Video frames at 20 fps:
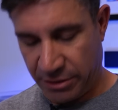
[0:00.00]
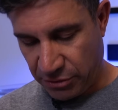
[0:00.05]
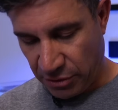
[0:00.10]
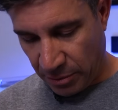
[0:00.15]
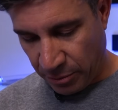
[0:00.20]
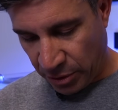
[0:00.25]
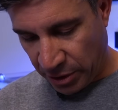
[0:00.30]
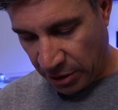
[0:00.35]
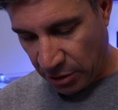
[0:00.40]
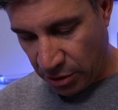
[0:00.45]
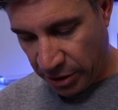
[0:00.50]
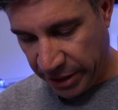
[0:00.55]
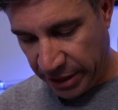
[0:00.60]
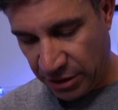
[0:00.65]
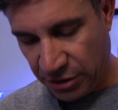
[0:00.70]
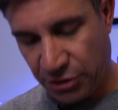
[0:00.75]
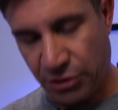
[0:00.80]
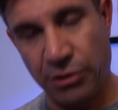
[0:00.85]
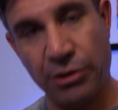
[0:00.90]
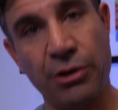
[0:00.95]
So I'm gonna go ahead
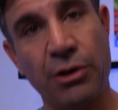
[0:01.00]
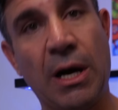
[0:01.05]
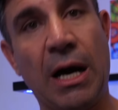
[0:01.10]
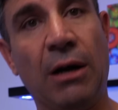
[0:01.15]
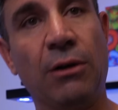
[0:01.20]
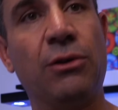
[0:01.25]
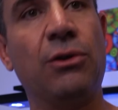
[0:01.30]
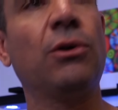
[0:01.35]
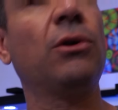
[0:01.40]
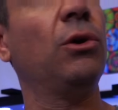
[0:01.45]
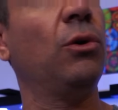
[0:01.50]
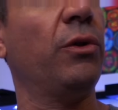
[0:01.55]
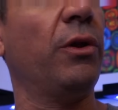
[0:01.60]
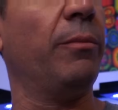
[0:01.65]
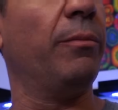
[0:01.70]
and show you how to glue them.